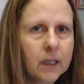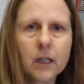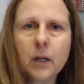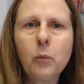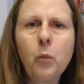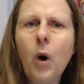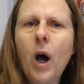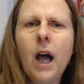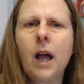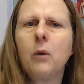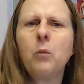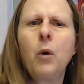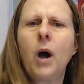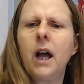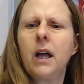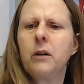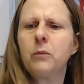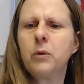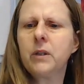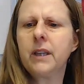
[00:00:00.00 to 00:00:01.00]
why?
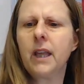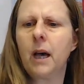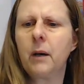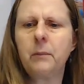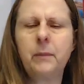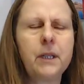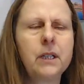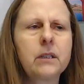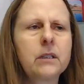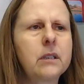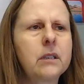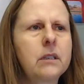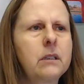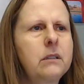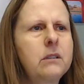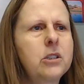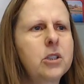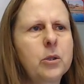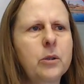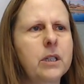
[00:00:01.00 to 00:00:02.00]
Why would that be a good
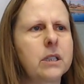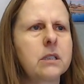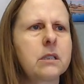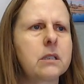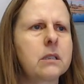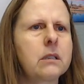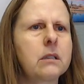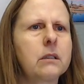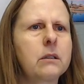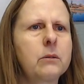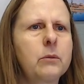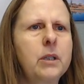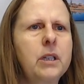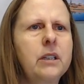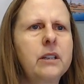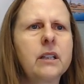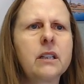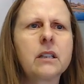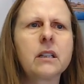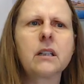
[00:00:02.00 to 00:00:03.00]
choice? What do you
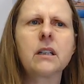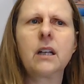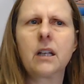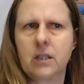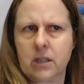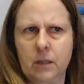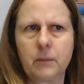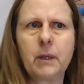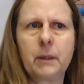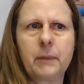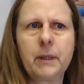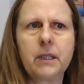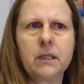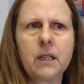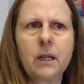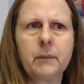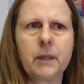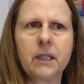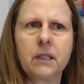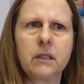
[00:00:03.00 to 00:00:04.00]
think the connection may be,
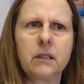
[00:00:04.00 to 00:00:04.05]
Dominic?